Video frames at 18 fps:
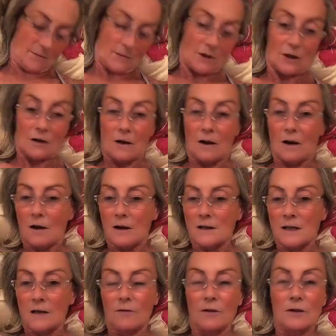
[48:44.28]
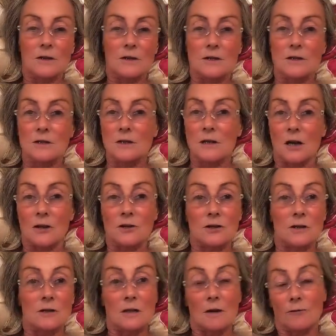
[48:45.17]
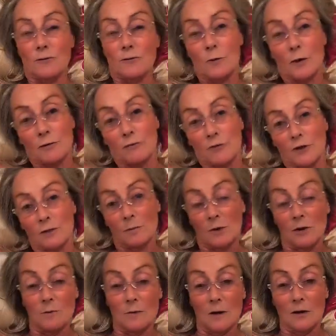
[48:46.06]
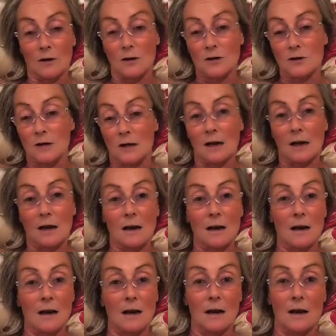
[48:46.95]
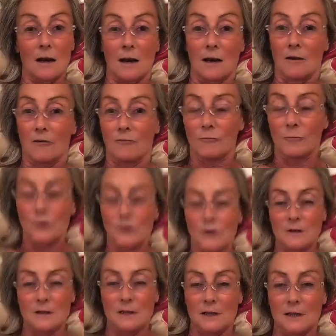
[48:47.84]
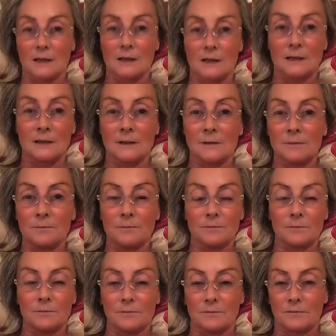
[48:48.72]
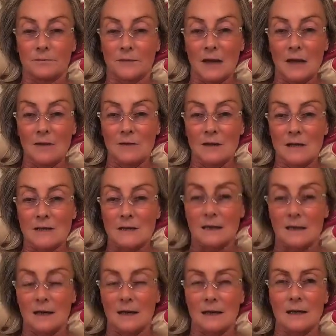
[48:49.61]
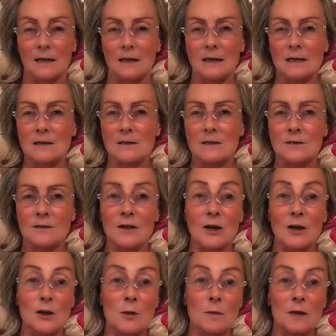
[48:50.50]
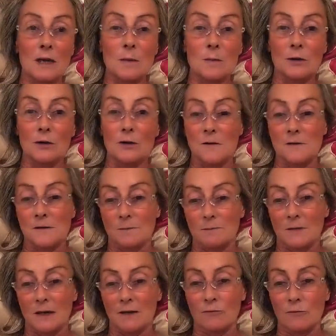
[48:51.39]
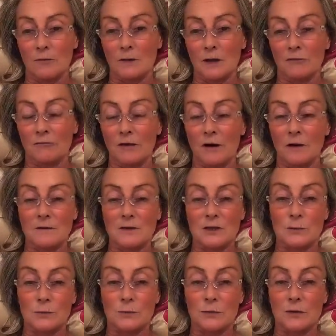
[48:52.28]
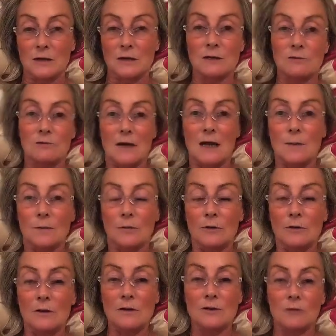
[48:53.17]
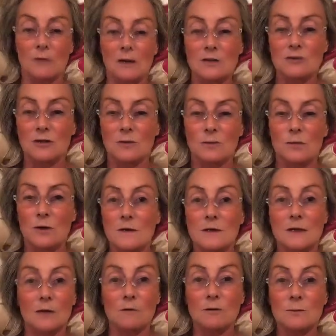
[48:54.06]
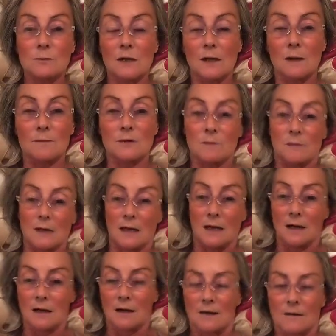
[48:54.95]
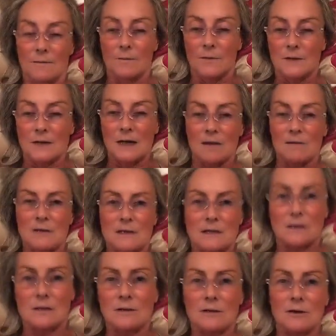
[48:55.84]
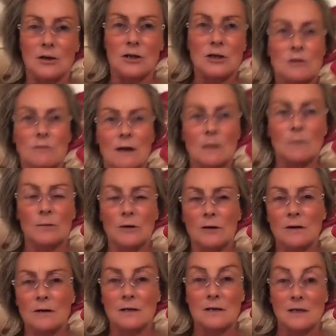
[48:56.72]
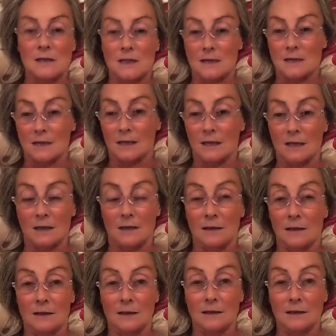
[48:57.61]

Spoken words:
Yeah, because I've got such a soft spot for them. Oh my gosh, I love birds. Even as a kid, I had so many birds, and everyone that found stray birds or injured birds, they'd always bring them to me. So I was nurturing birds since I was a kid.